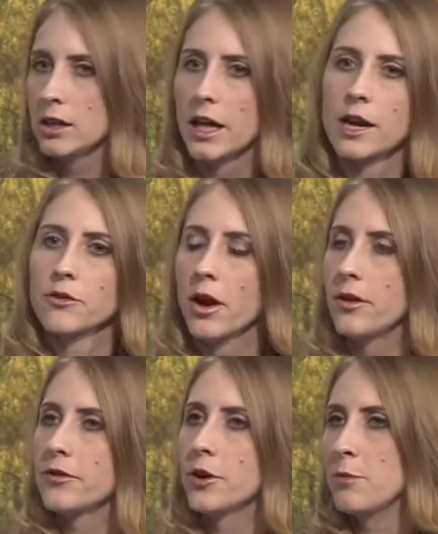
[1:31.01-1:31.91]
let it
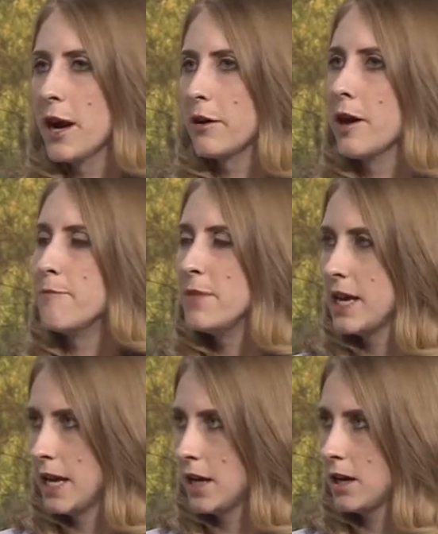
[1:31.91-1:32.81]
run for about a
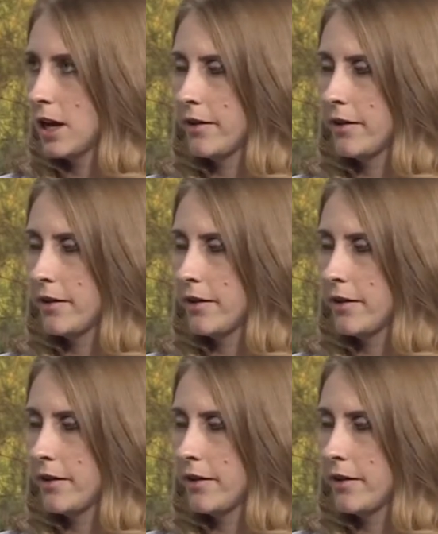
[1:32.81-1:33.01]
minute,